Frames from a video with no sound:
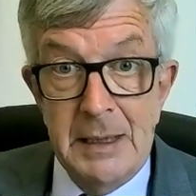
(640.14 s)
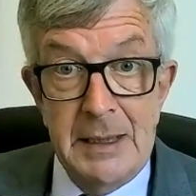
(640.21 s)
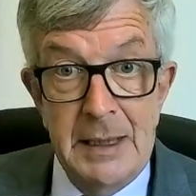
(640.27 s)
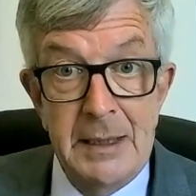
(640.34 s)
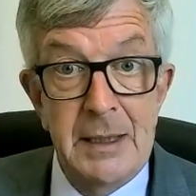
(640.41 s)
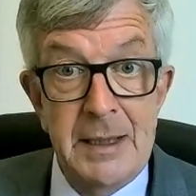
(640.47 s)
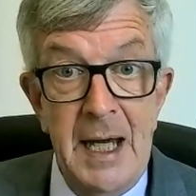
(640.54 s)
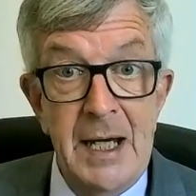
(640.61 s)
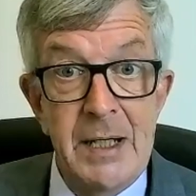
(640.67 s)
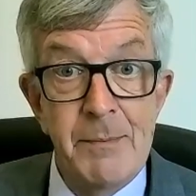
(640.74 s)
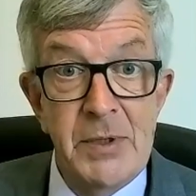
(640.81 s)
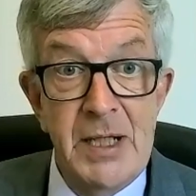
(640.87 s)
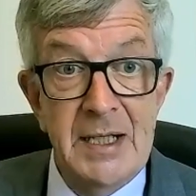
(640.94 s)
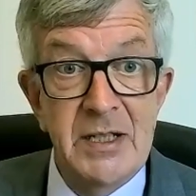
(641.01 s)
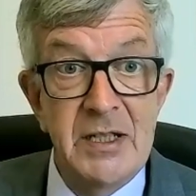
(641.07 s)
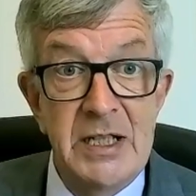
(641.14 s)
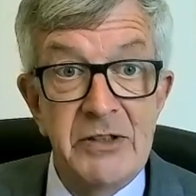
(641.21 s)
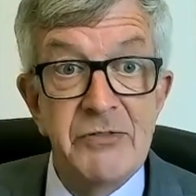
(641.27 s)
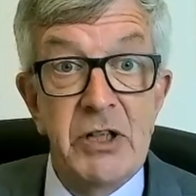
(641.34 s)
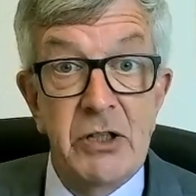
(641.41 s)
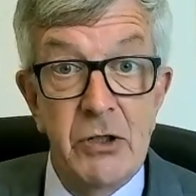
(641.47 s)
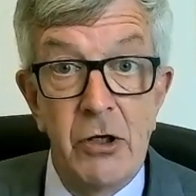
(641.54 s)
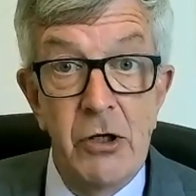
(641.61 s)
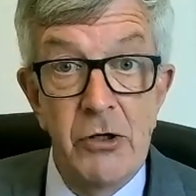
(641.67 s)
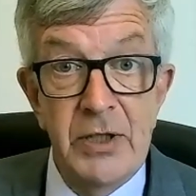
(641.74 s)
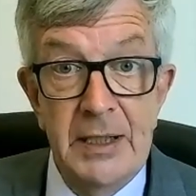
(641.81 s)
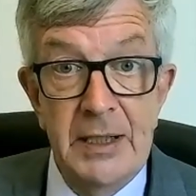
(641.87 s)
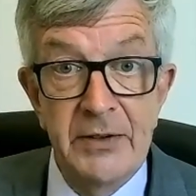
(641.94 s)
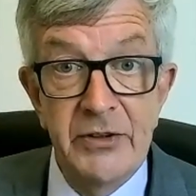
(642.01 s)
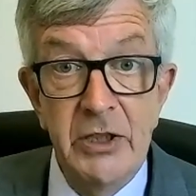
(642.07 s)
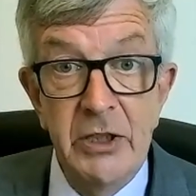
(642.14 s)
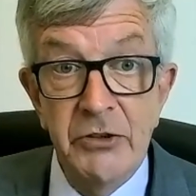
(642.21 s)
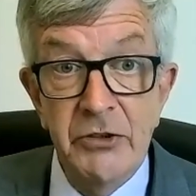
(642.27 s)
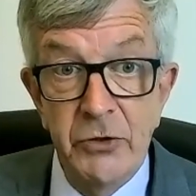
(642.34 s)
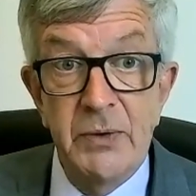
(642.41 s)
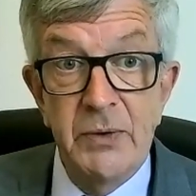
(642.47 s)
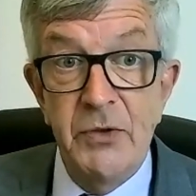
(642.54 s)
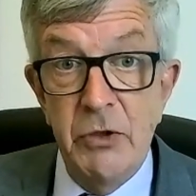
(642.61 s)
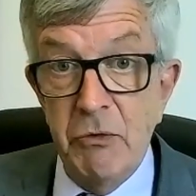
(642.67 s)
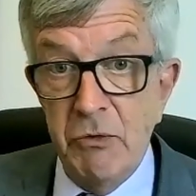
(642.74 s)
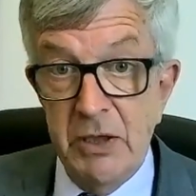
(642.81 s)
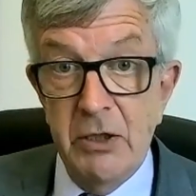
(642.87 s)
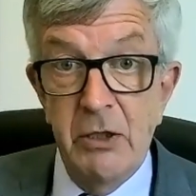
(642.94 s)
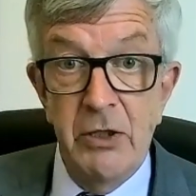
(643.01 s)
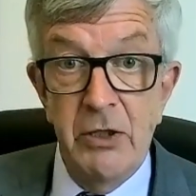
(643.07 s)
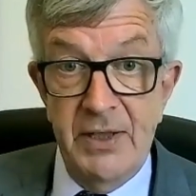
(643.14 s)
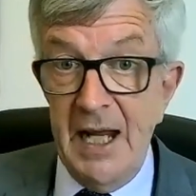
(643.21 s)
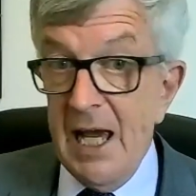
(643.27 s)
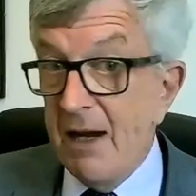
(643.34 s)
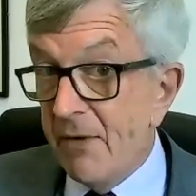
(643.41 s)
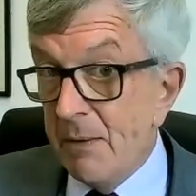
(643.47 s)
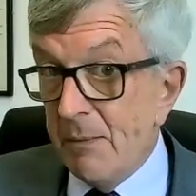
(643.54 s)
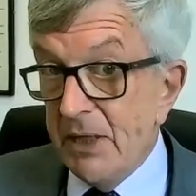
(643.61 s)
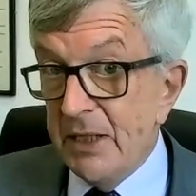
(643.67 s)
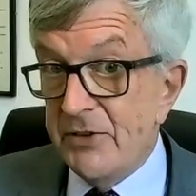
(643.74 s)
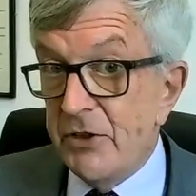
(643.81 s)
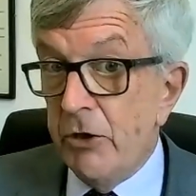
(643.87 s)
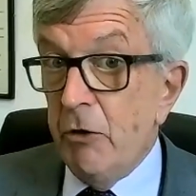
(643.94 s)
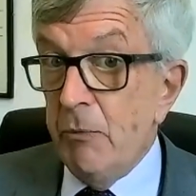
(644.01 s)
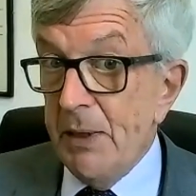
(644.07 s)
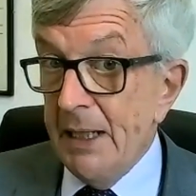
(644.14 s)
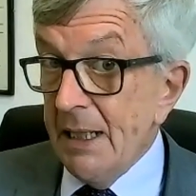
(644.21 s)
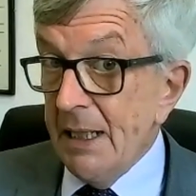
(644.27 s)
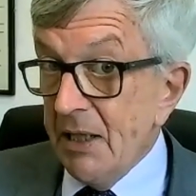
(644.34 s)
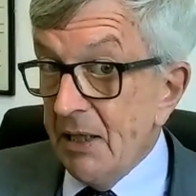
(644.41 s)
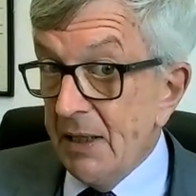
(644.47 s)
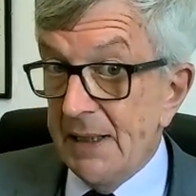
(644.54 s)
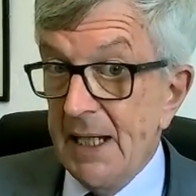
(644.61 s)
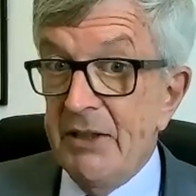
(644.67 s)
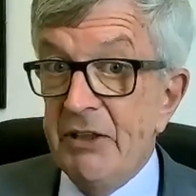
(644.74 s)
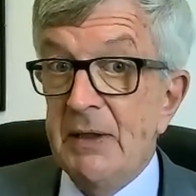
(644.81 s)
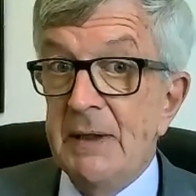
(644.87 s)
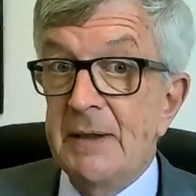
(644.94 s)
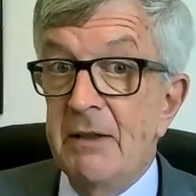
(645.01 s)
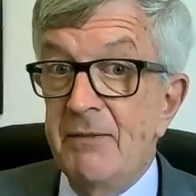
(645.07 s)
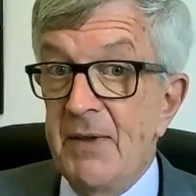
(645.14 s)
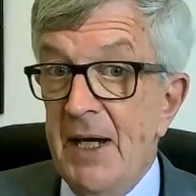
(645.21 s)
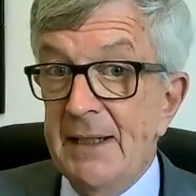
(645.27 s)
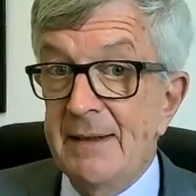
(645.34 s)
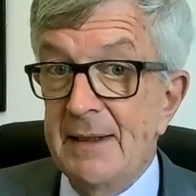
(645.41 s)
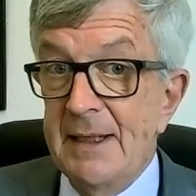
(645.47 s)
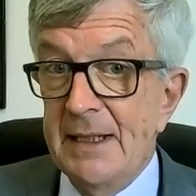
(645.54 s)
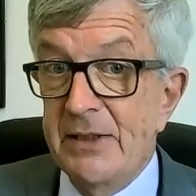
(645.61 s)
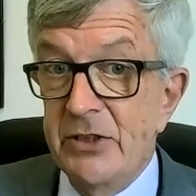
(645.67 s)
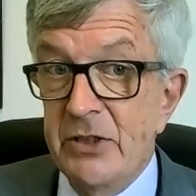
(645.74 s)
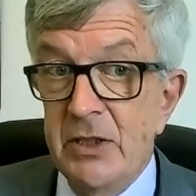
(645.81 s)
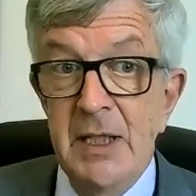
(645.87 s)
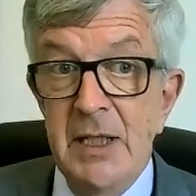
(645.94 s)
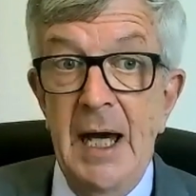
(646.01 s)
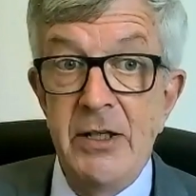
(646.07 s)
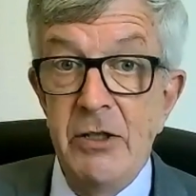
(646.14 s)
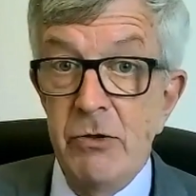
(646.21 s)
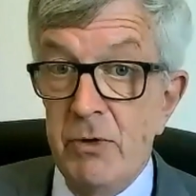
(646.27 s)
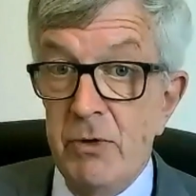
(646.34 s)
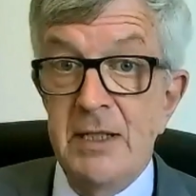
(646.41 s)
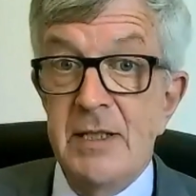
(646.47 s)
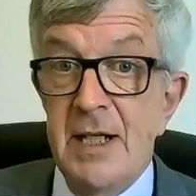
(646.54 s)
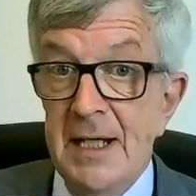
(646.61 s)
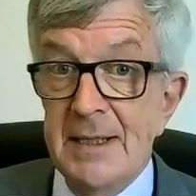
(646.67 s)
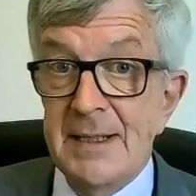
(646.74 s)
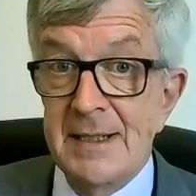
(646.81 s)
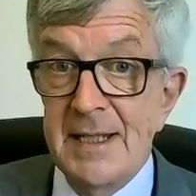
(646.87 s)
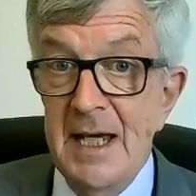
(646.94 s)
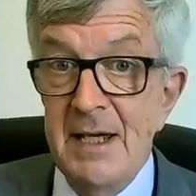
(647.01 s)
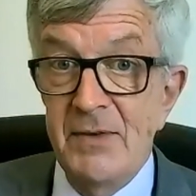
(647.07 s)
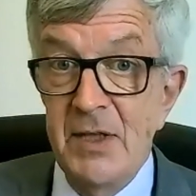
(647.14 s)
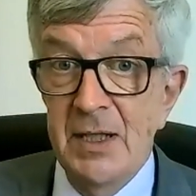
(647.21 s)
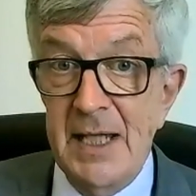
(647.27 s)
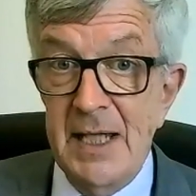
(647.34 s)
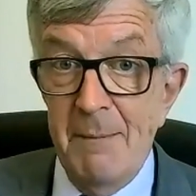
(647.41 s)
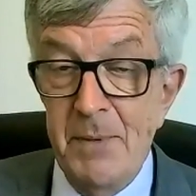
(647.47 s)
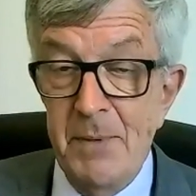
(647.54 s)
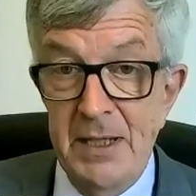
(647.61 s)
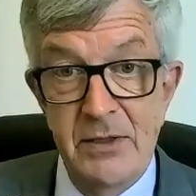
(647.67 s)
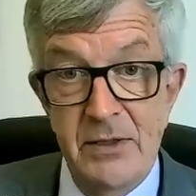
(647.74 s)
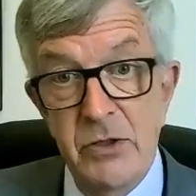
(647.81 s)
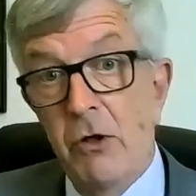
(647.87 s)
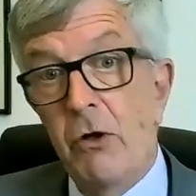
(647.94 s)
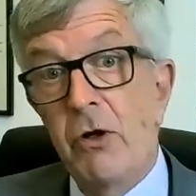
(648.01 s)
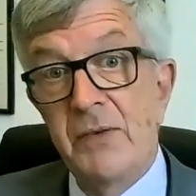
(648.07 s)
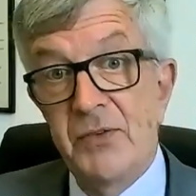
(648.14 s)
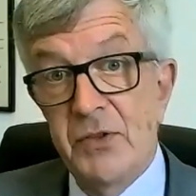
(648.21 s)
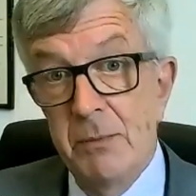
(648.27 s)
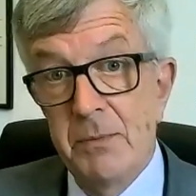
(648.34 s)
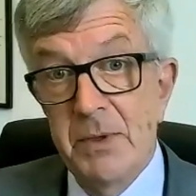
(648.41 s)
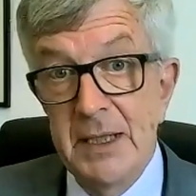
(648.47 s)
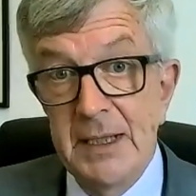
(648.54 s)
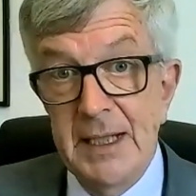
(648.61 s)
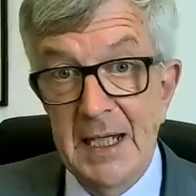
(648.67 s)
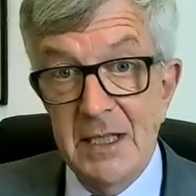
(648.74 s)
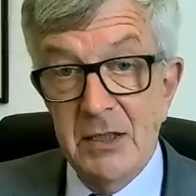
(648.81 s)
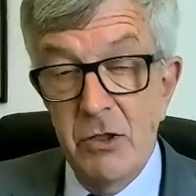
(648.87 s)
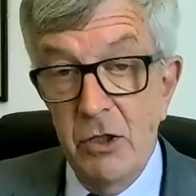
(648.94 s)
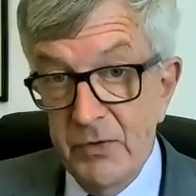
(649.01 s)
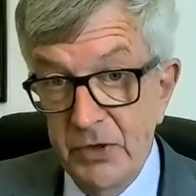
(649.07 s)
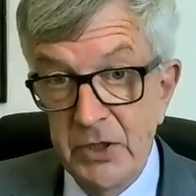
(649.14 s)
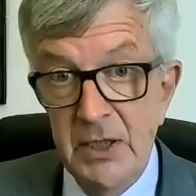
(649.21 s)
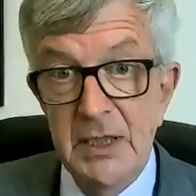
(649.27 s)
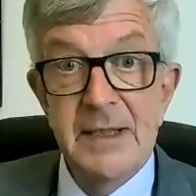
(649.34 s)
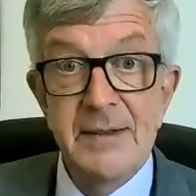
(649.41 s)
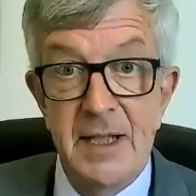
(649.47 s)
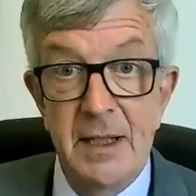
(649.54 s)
The data protection is recording it. So if you record that everybody has told me that they're vaccinated, and you write your health and safety on that basis, or if somebody gets COVID,